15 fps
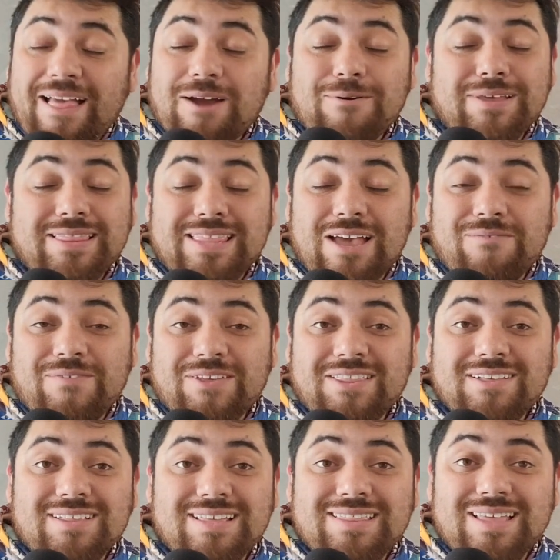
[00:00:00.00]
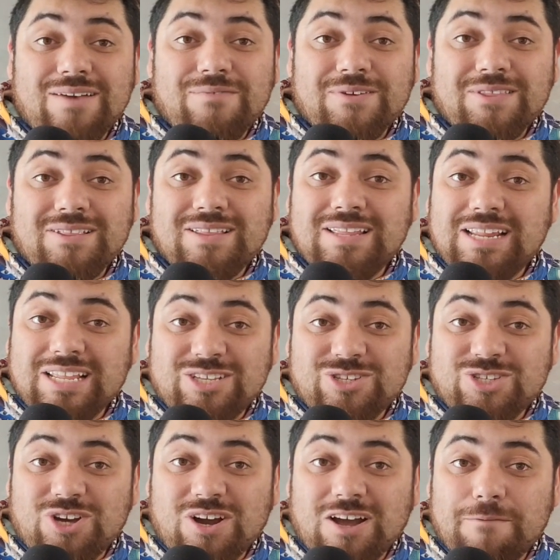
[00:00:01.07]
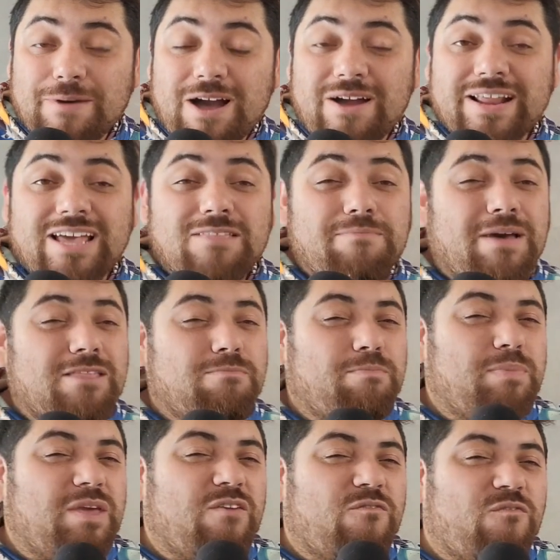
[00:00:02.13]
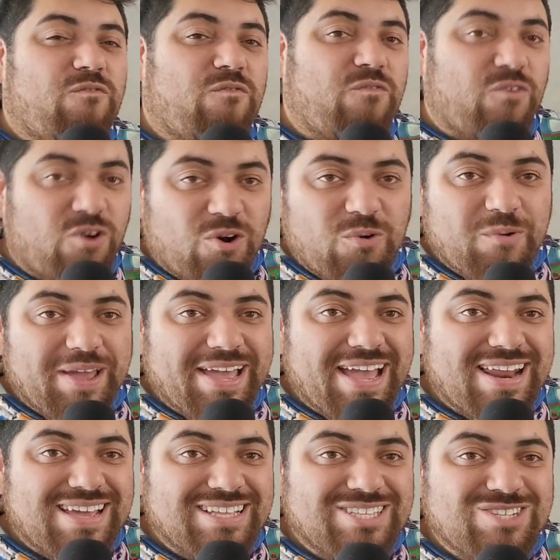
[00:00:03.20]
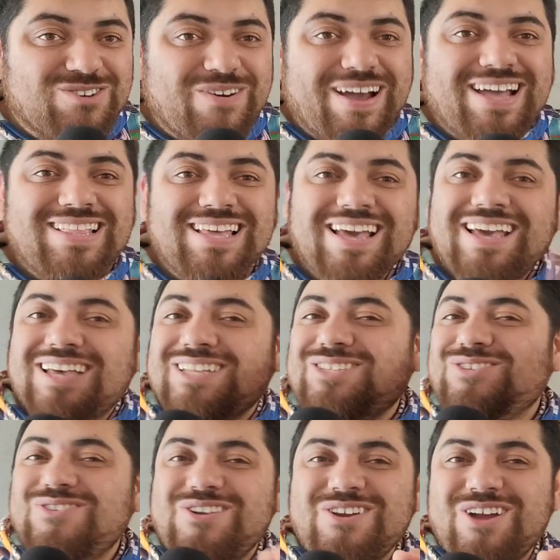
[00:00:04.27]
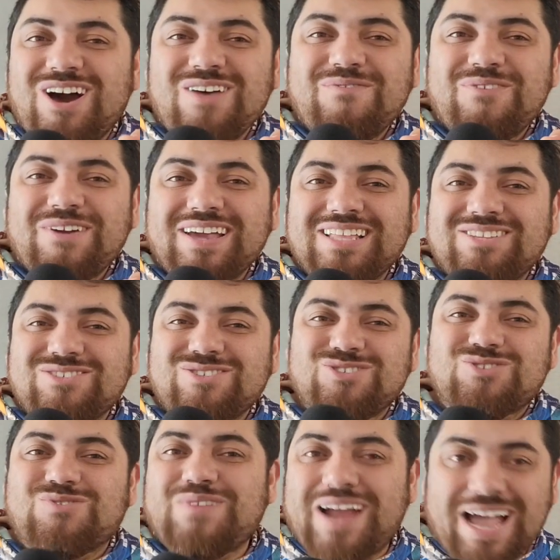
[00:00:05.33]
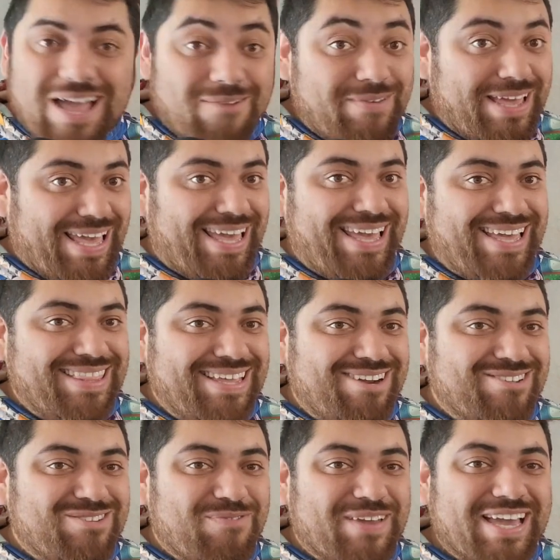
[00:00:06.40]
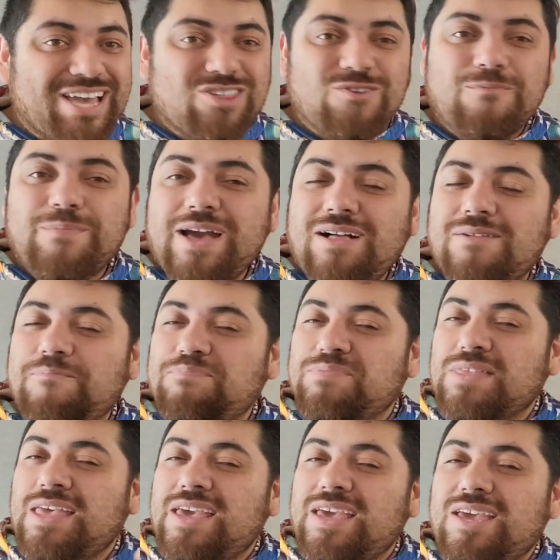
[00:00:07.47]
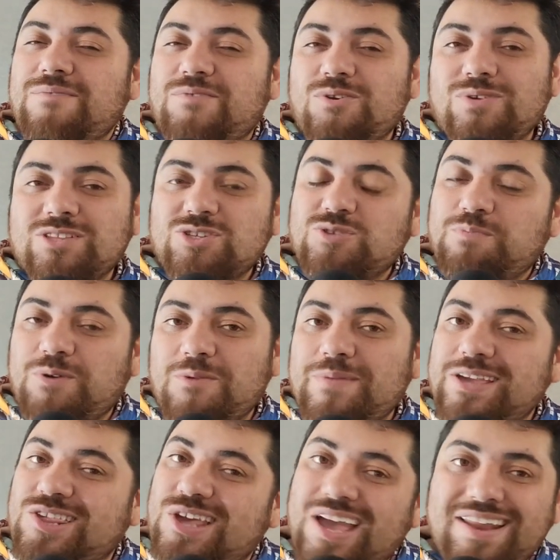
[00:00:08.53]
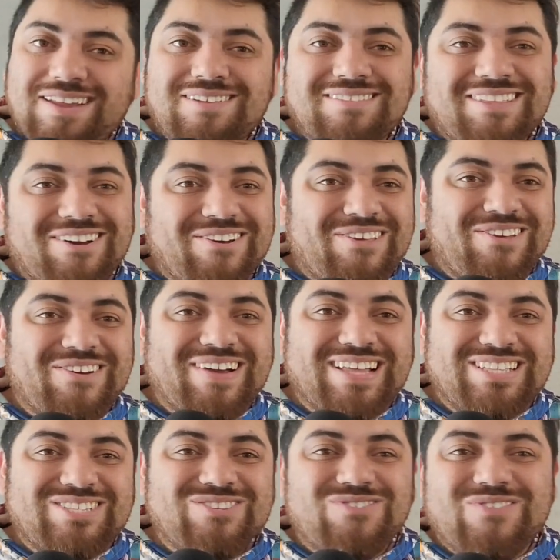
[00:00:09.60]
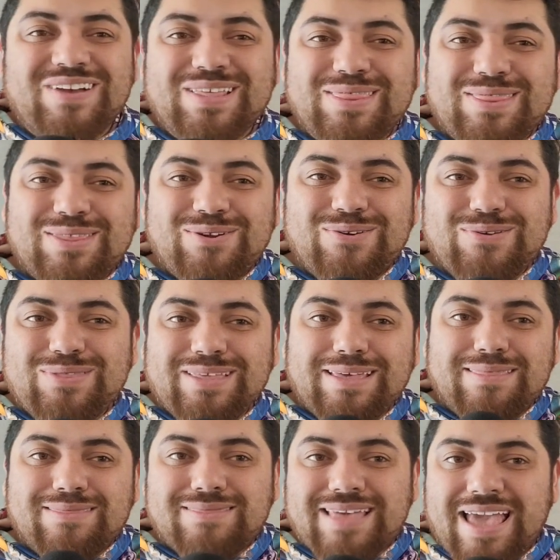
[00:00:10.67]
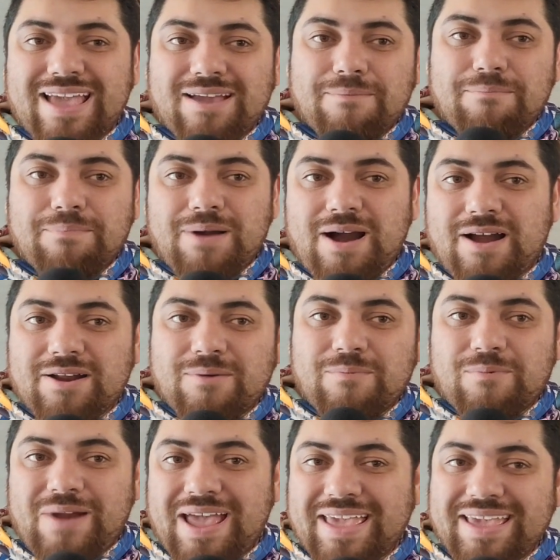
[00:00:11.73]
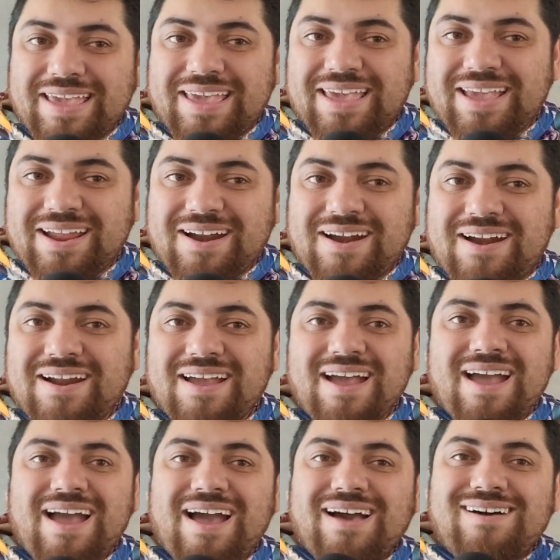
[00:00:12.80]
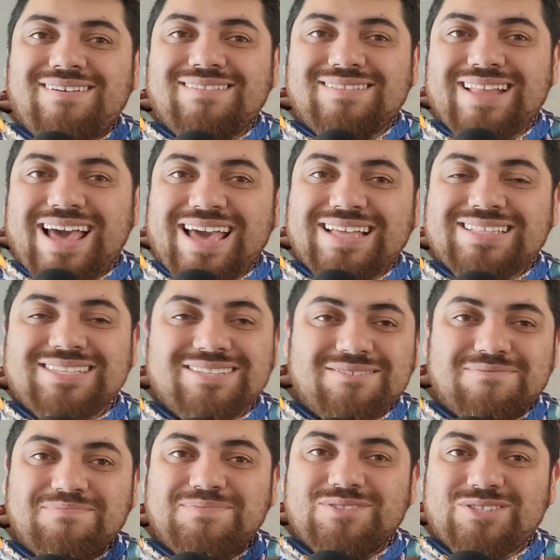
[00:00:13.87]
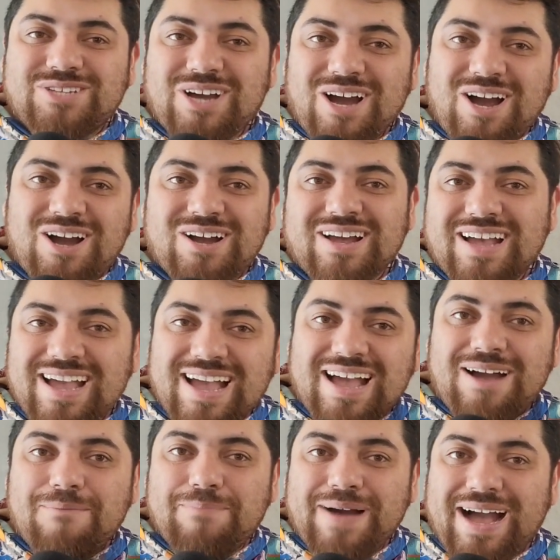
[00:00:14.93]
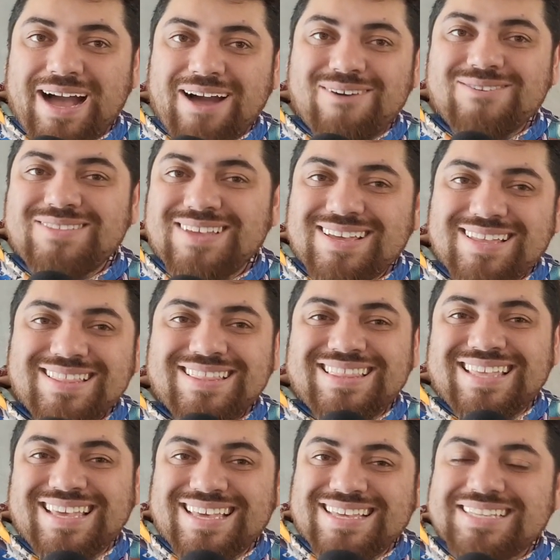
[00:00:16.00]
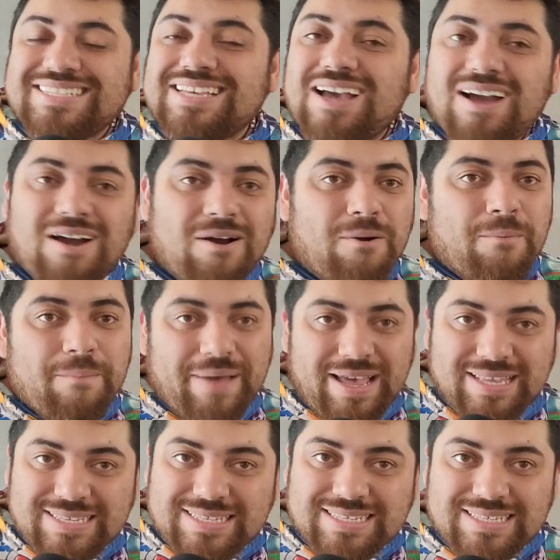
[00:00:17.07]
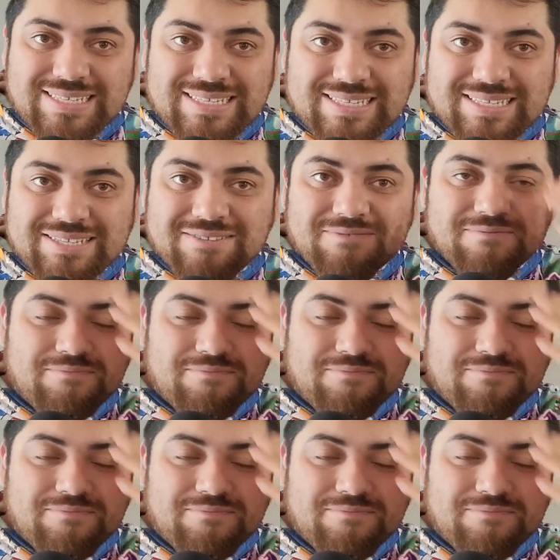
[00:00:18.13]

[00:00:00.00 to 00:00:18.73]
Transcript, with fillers: And we definitely, definitely need to talk about it. But before we get into it, do not forget to subscribe and hit the notification bell. If you want to support my channel, now you can do it through the thank bottom right here. And let's talk about this uh, mess.